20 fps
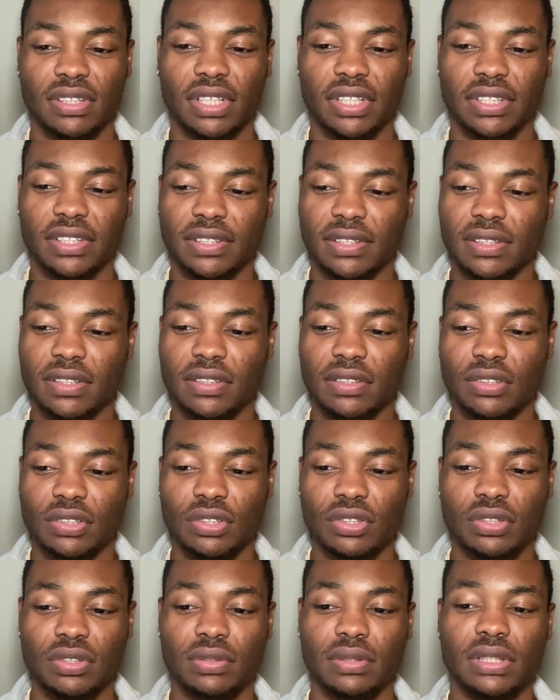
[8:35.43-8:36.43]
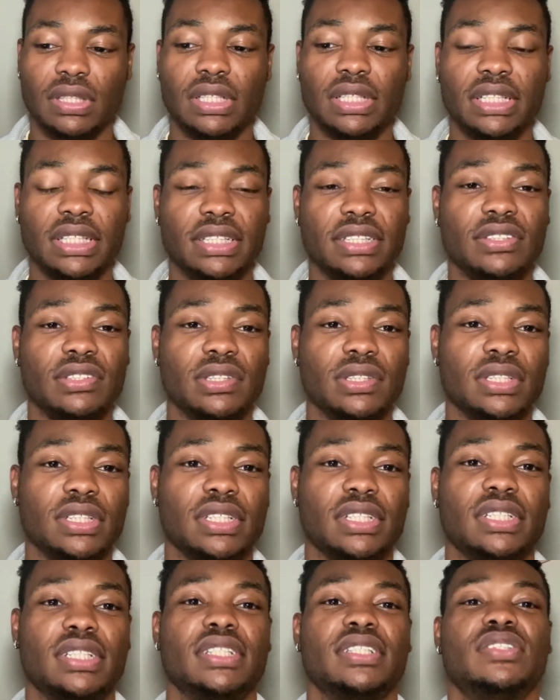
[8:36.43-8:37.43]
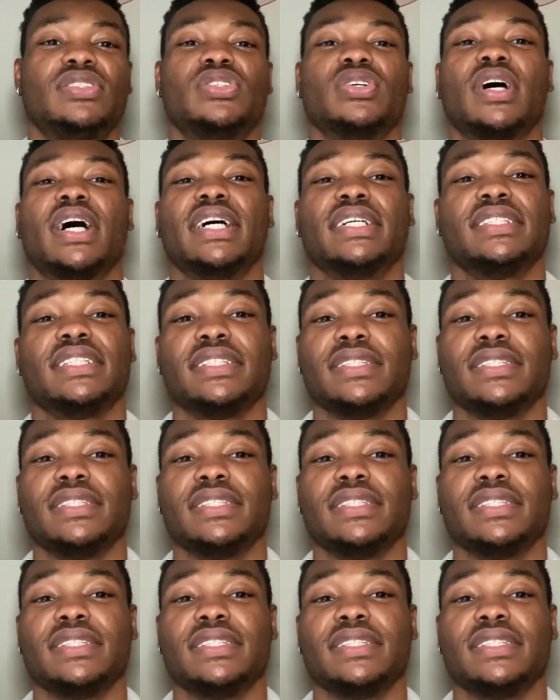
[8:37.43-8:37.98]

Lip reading: Like he he tries